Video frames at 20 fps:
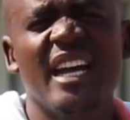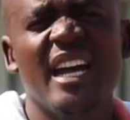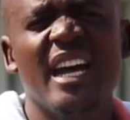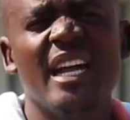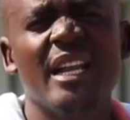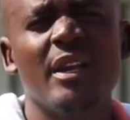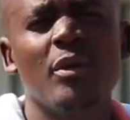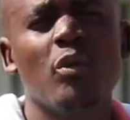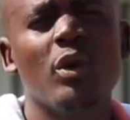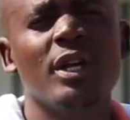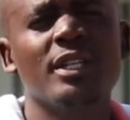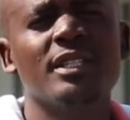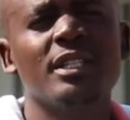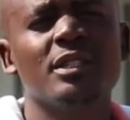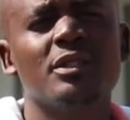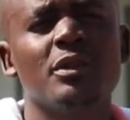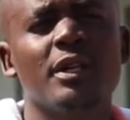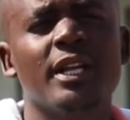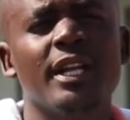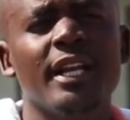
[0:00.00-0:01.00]
And we
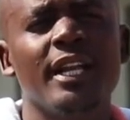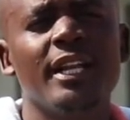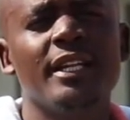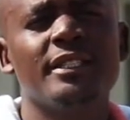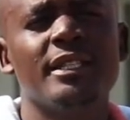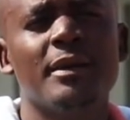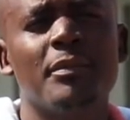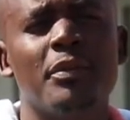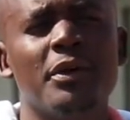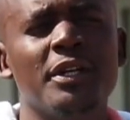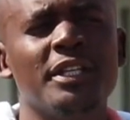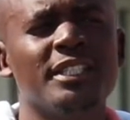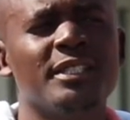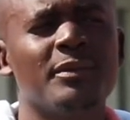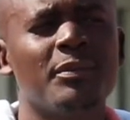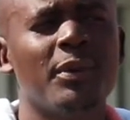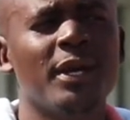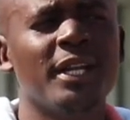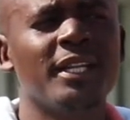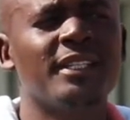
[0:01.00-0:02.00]
wanted to create a body
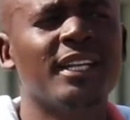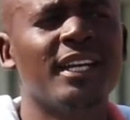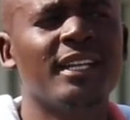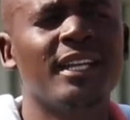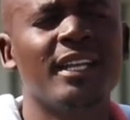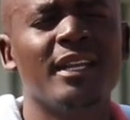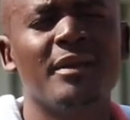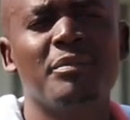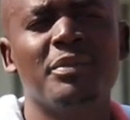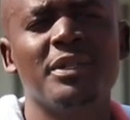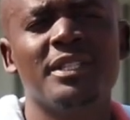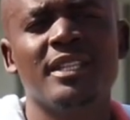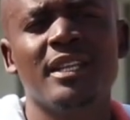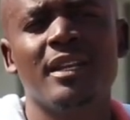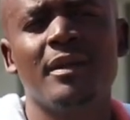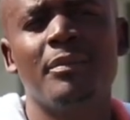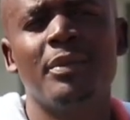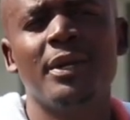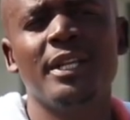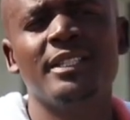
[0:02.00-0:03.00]
spray that can be
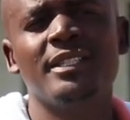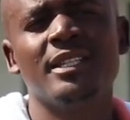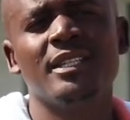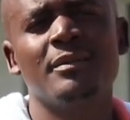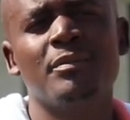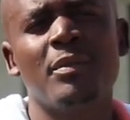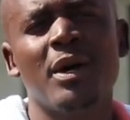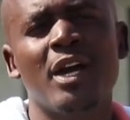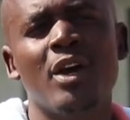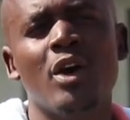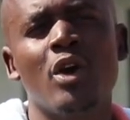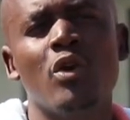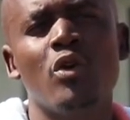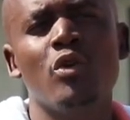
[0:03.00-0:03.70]
celebrated by our